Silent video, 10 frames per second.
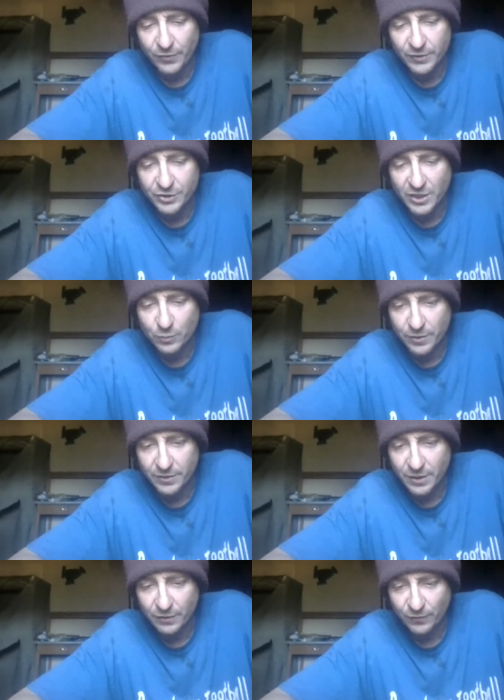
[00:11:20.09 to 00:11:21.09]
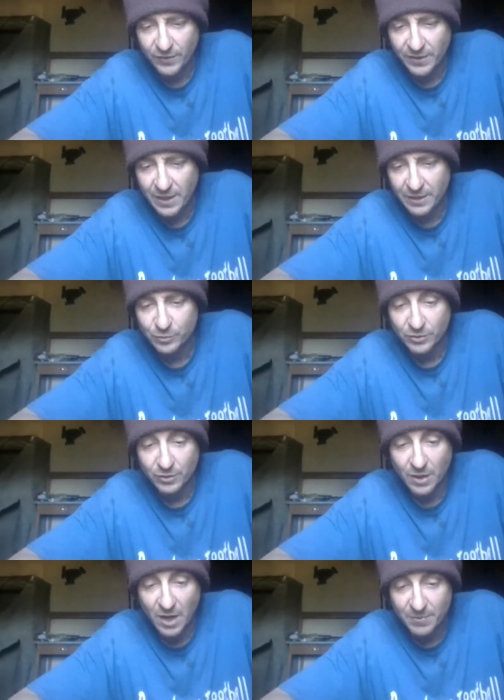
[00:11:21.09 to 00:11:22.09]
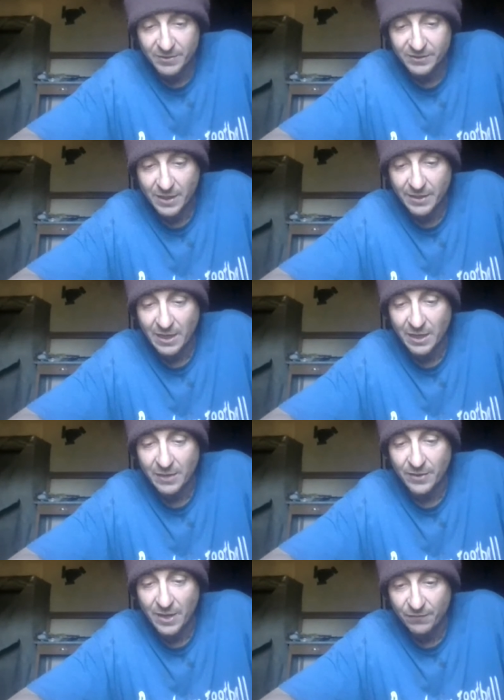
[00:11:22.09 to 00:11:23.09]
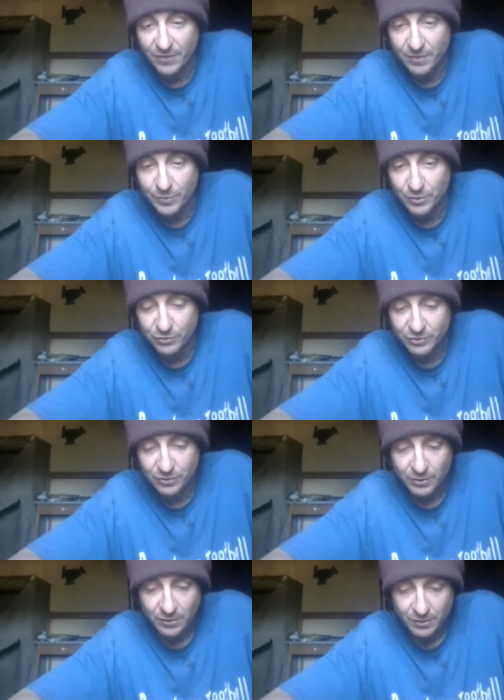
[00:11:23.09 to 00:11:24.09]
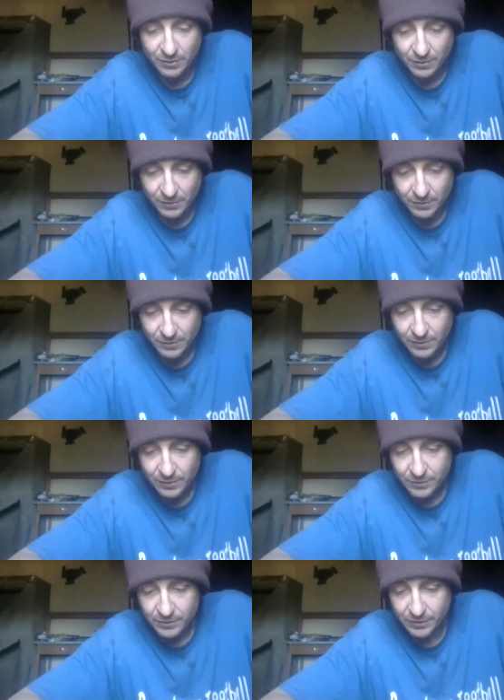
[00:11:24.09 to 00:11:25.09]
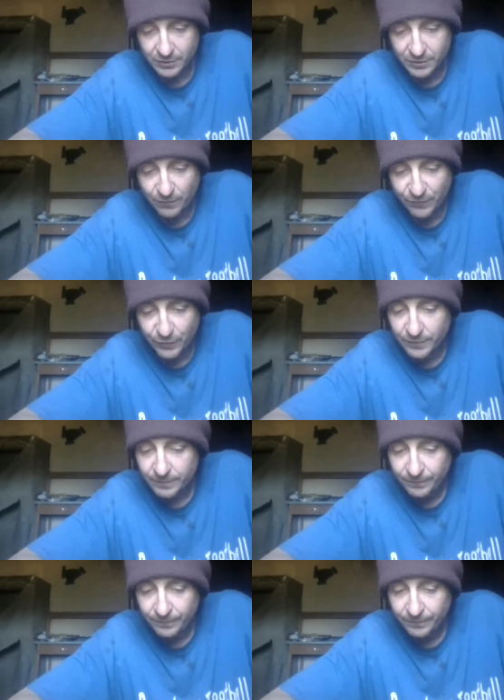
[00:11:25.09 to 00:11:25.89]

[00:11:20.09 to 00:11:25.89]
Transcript: the January death of Canales was a homicide Outlined the heavy abuse she had suffered.